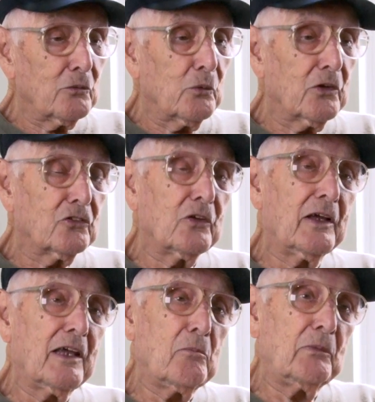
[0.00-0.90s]
it worked. So I
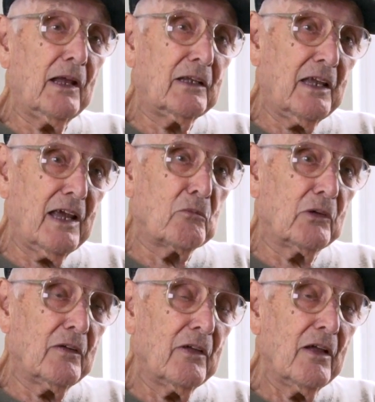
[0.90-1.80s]
kept that
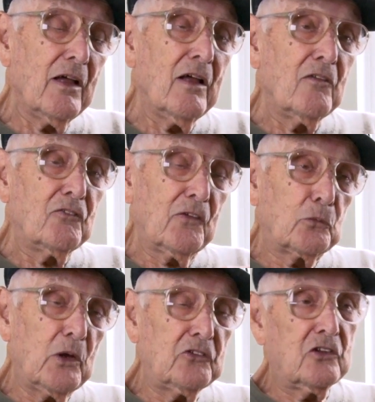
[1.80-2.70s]
camera for the
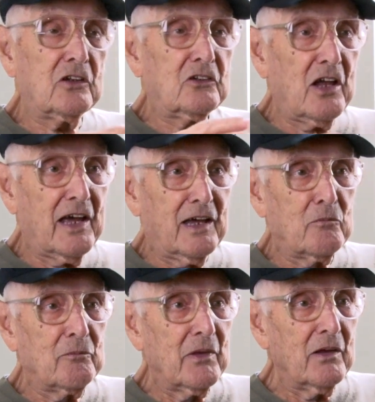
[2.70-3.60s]
rest of the
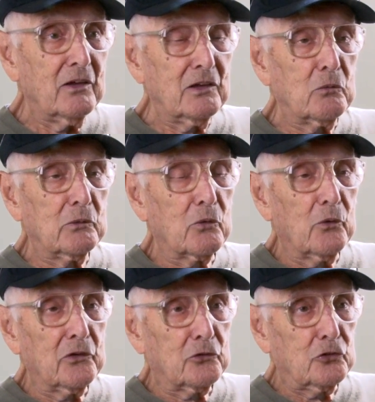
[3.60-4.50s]
time that we were
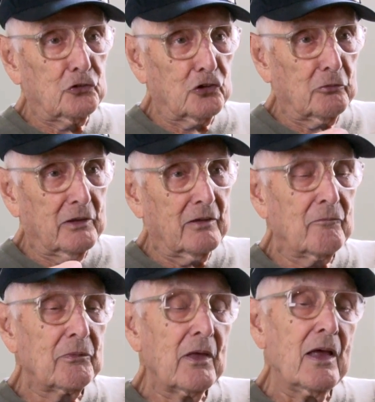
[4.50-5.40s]
going through Germany.
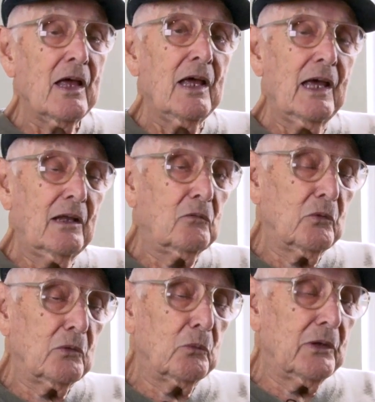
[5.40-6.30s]
And
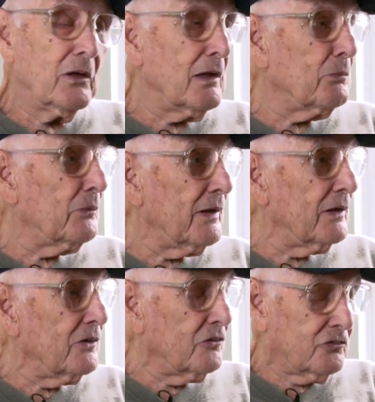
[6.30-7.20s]
when we
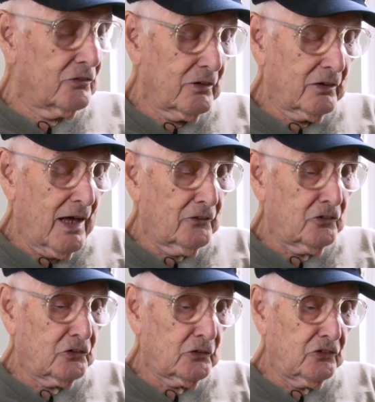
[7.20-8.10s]
liberated this
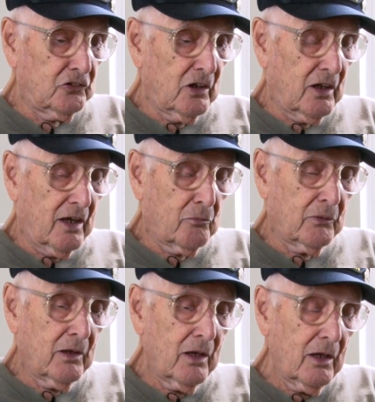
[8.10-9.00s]
concentration camp
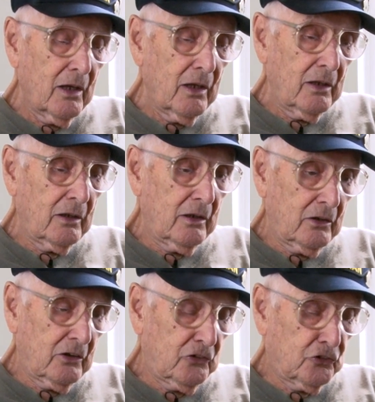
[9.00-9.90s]

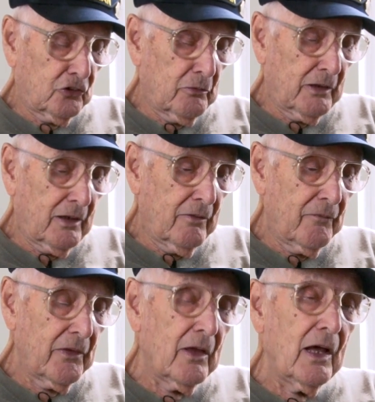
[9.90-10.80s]
in Germany,
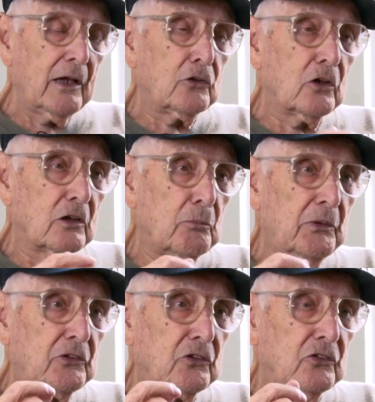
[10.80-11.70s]
I took the
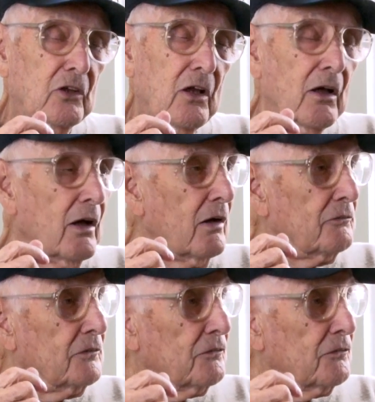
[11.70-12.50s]
pictures of